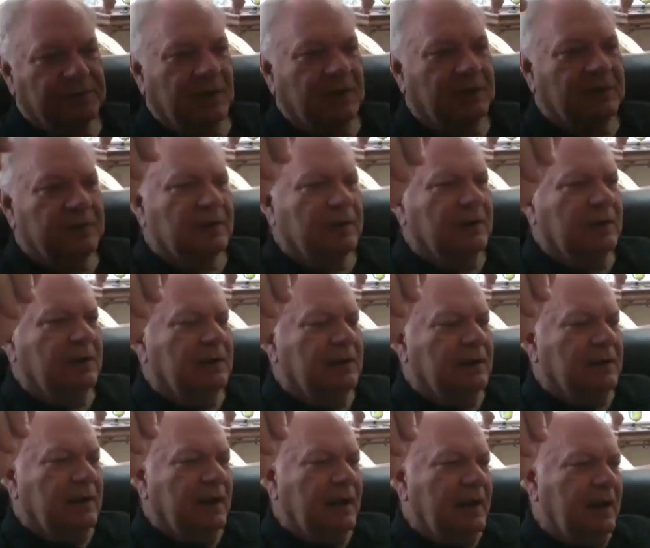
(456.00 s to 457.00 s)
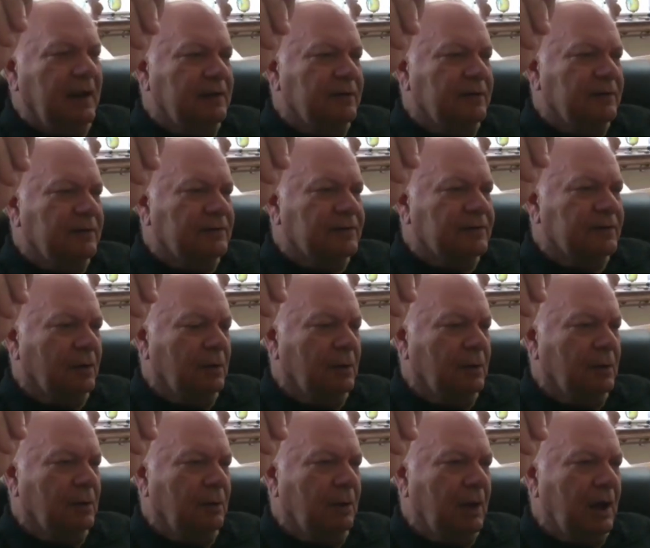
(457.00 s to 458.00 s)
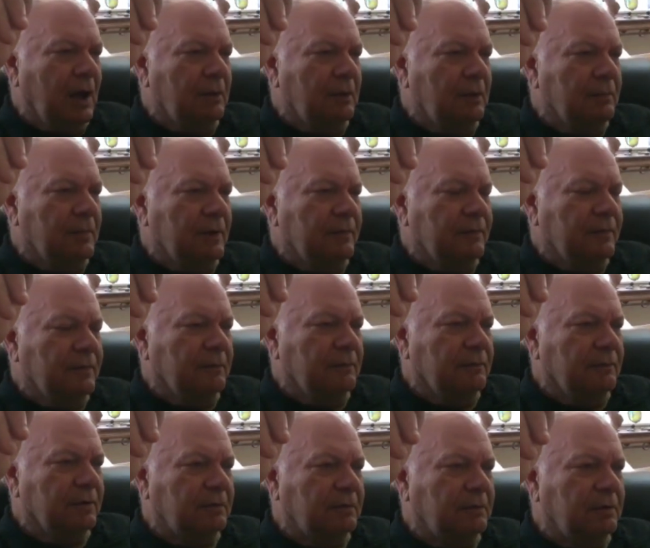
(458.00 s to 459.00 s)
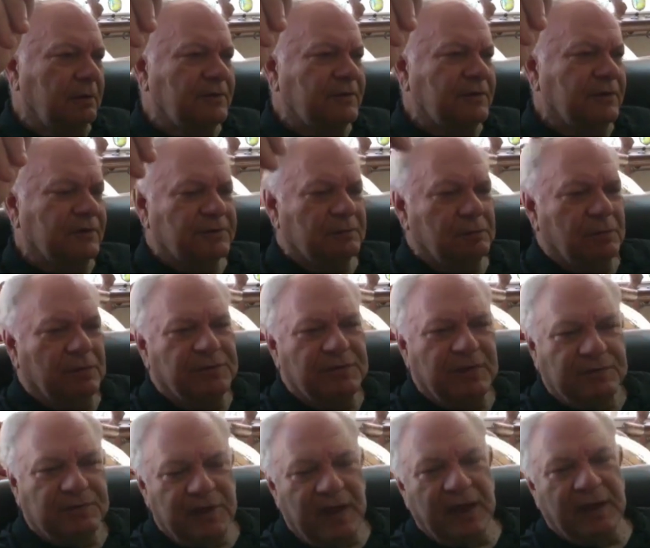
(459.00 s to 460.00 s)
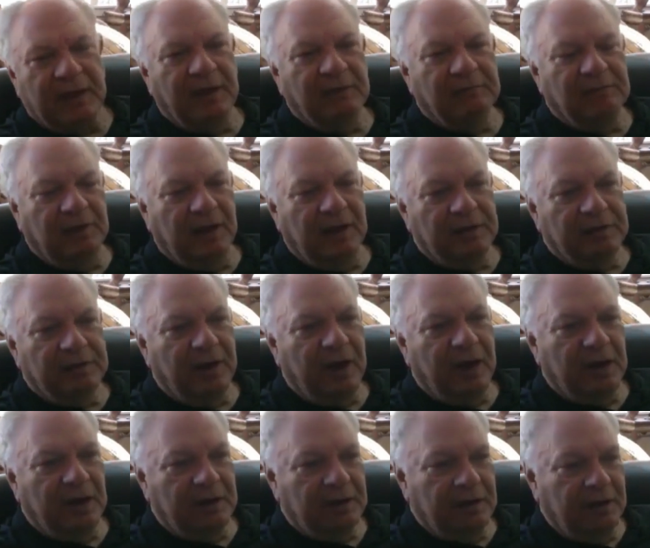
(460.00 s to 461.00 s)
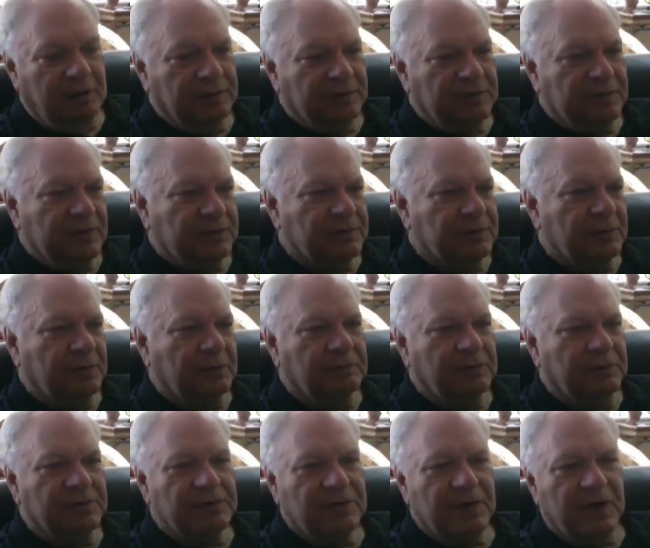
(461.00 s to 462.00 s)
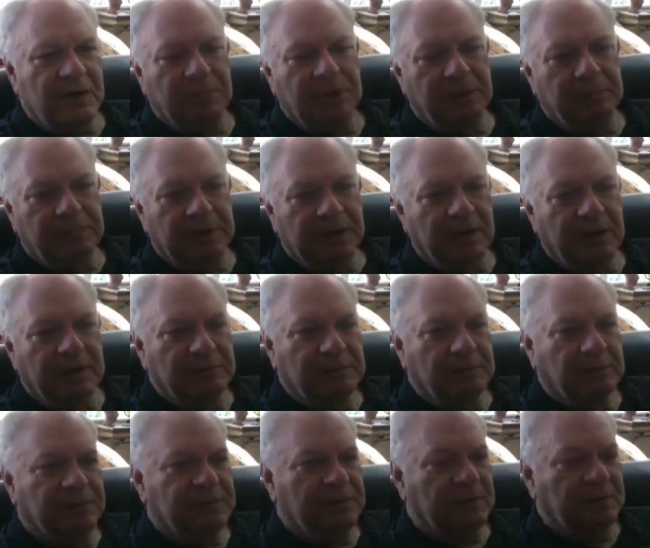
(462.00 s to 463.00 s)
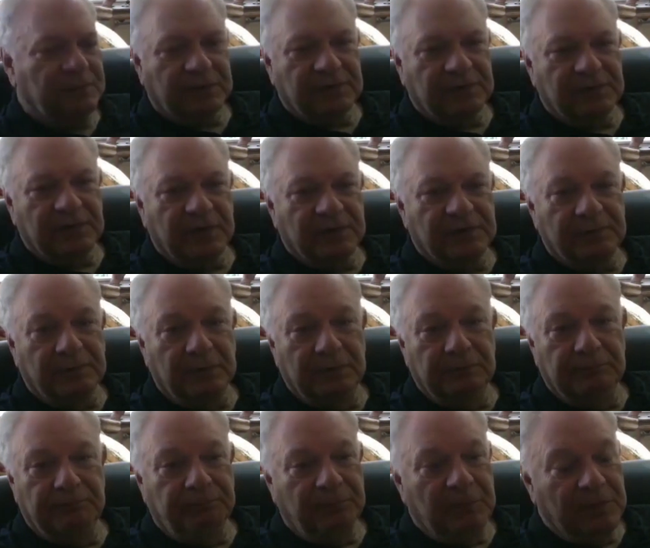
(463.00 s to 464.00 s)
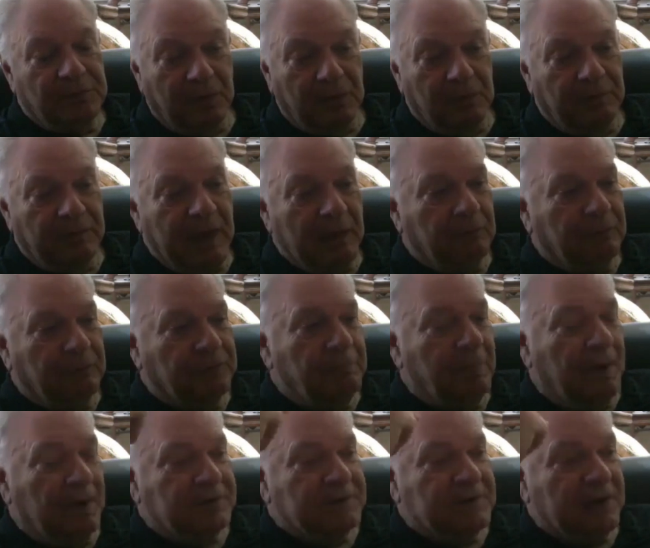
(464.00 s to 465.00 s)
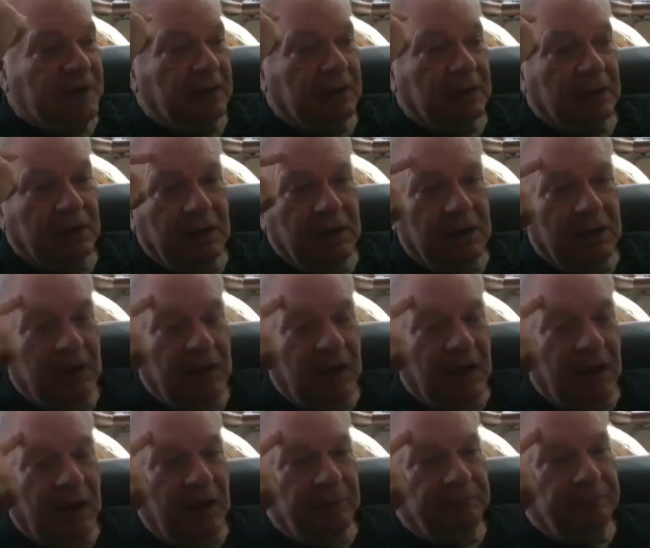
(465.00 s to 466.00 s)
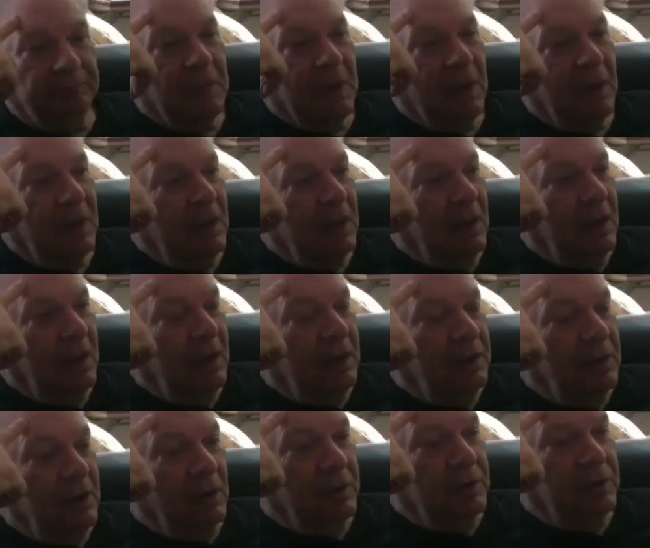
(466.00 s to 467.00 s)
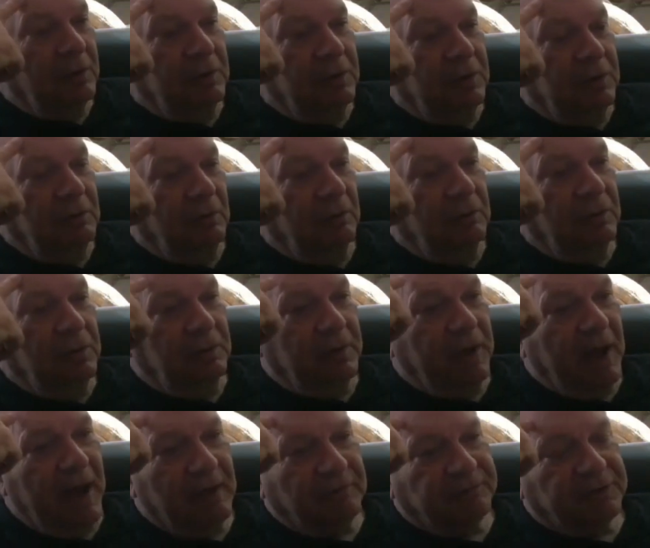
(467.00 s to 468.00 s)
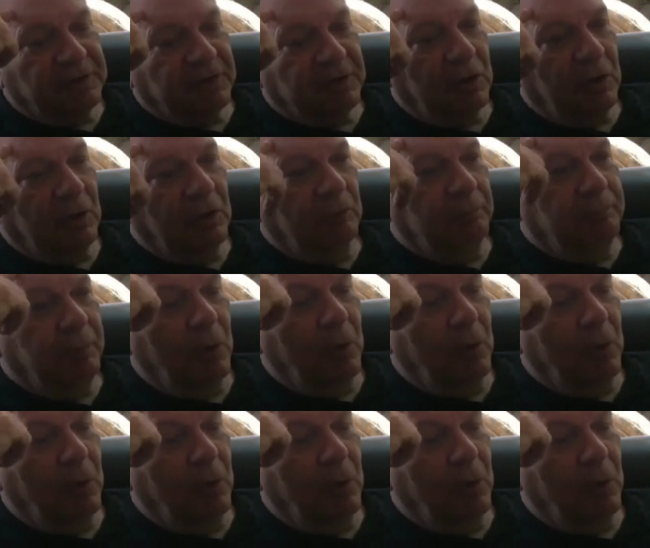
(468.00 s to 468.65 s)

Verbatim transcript: and and so um, the the criticism was at that level. I thought it was just sort of resentment because it was so successful. So I that see, was my take. Um, you know, you you you would have to go